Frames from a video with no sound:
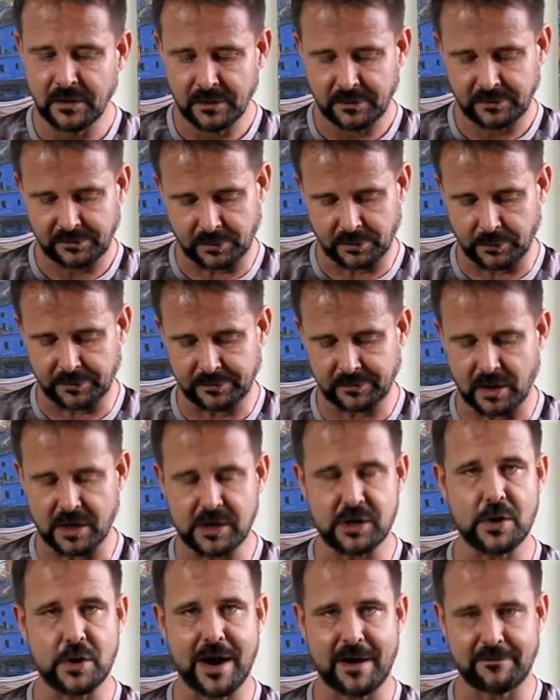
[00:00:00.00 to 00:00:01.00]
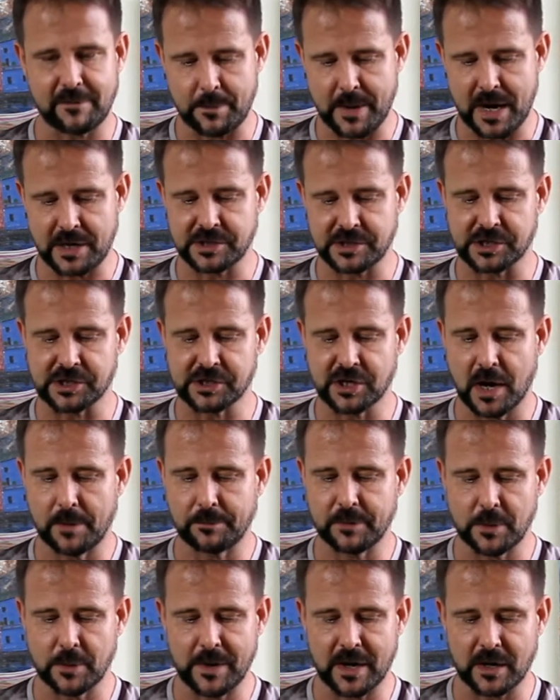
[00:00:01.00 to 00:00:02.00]
so it's like you have a magic shop
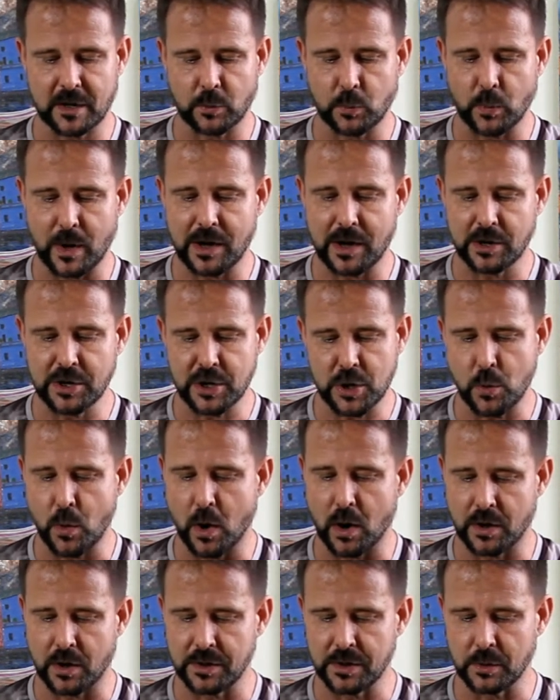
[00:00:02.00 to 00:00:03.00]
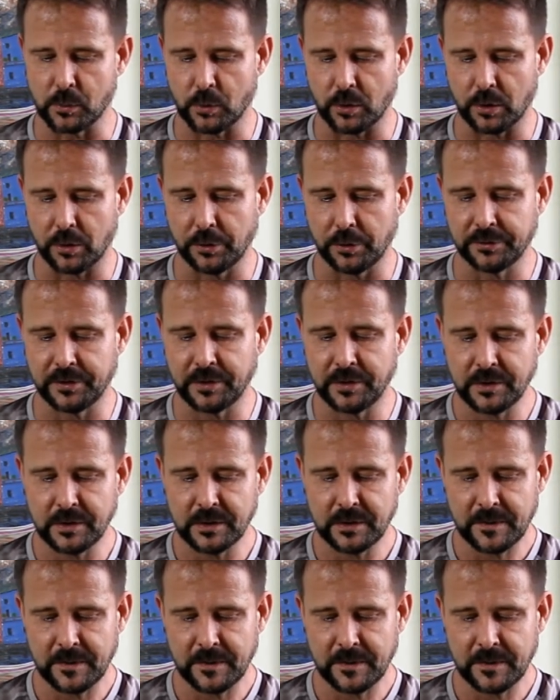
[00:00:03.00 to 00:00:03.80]
no matter where you are in the world,